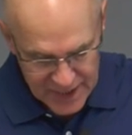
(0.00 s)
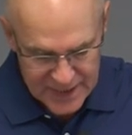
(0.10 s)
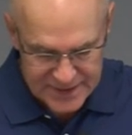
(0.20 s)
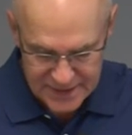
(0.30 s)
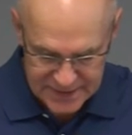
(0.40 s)

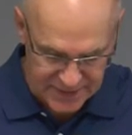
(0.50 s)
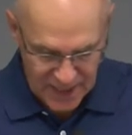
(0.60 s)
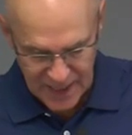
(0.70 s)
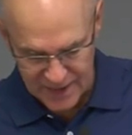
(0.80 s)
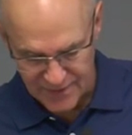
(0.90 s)
is a
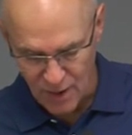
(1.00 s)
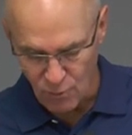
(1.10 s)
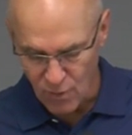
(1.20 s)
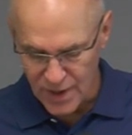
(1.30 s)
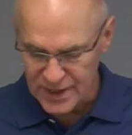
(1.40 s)
sign that
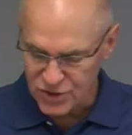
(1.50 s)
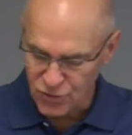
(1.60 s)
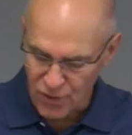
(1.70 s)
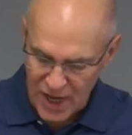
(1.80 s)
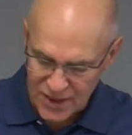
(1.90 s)
one is
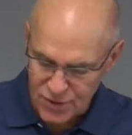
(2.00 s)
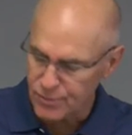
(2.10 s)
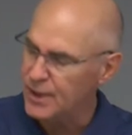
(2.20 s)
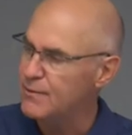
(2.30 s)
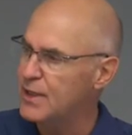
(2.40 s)
gradually